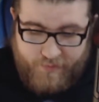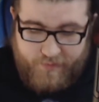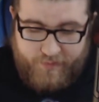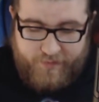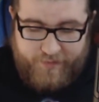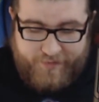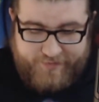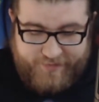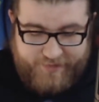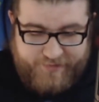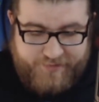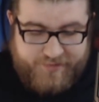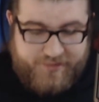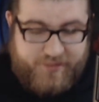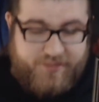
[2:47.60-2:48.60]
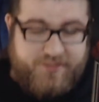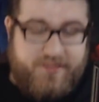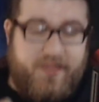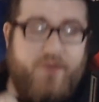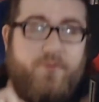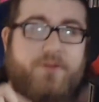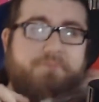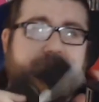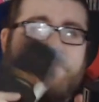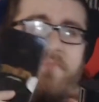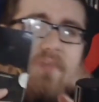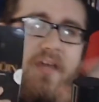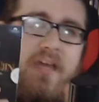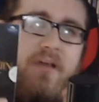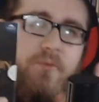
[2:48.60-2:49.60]
and kind of discuss that one.
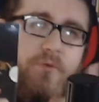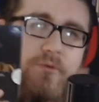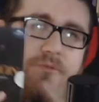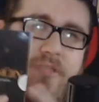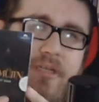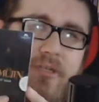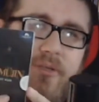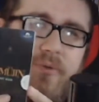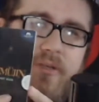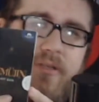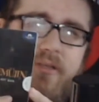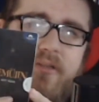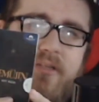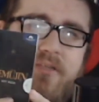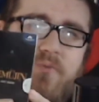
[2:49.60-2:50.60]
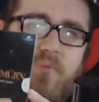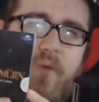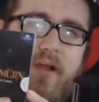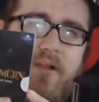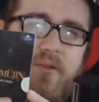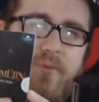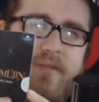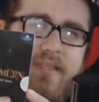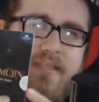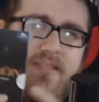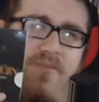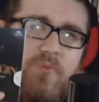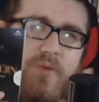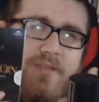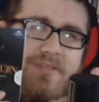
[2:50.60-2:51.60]
What was included as well with this
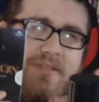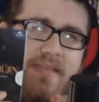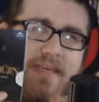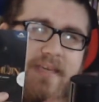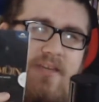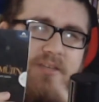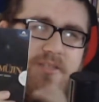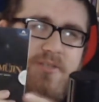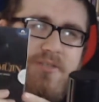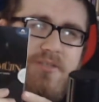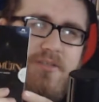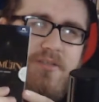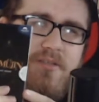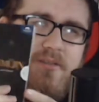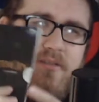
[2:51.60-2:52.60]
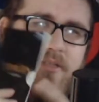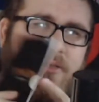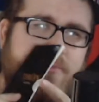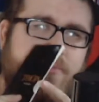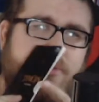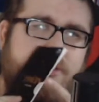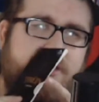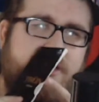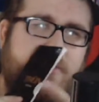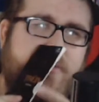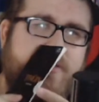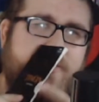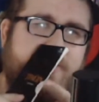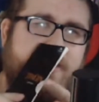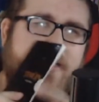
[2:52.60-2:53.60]
was the hint little book here, which
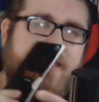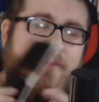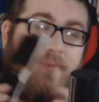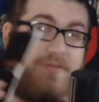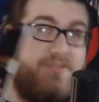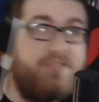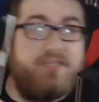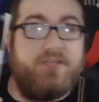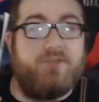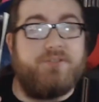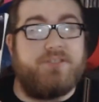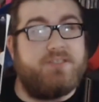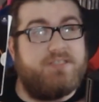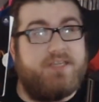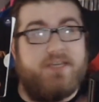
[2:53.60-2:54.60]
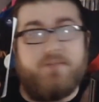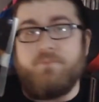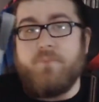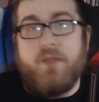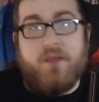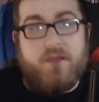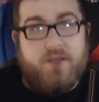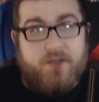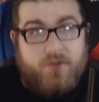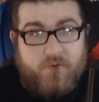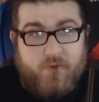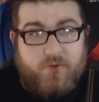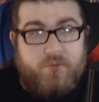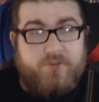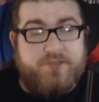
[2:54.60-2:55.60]
I'm going to keep it sealed because, again,
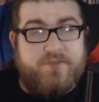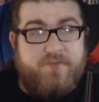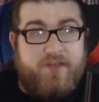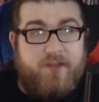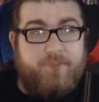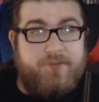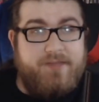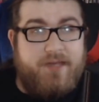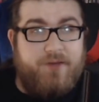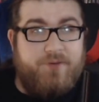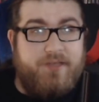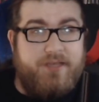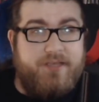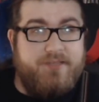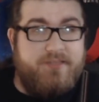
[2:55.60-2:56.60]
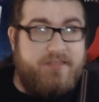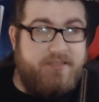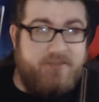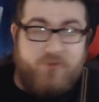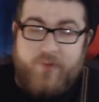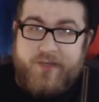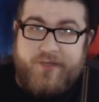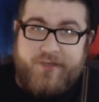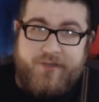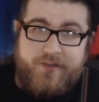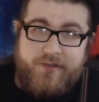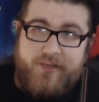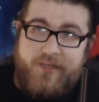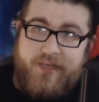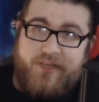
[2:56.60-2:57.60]
Google is available nowadays and it's quick.
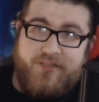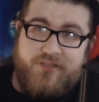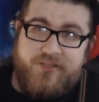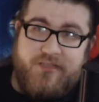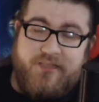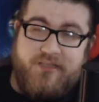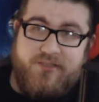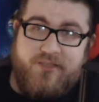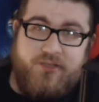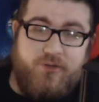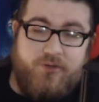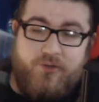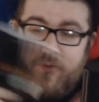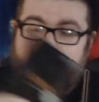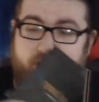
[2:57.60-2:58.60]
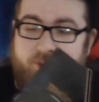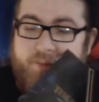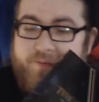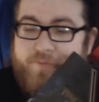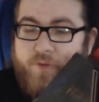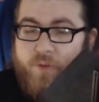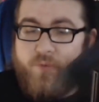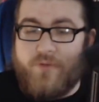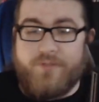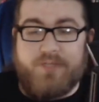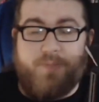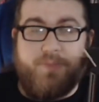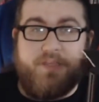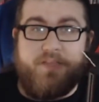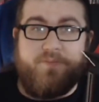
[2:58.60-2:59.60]
I could just easily go to Google on my phone or
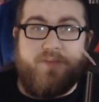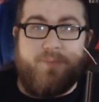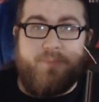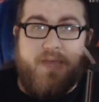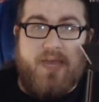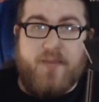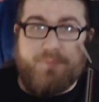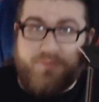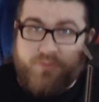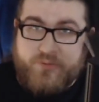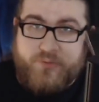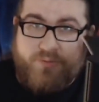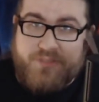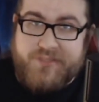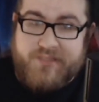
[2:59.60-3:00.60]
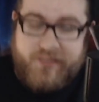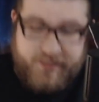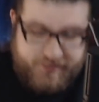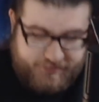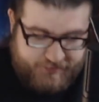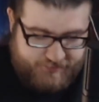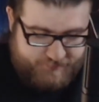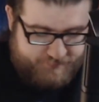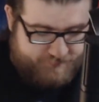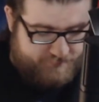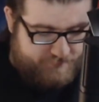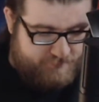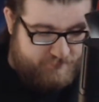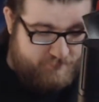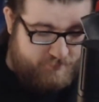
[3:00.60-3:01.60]
something if I'm absolutely stuck.
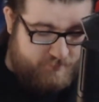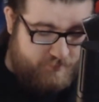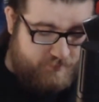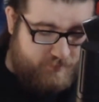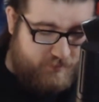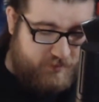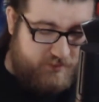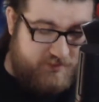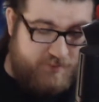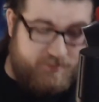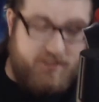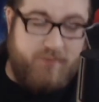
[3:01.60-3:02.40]
Sometimes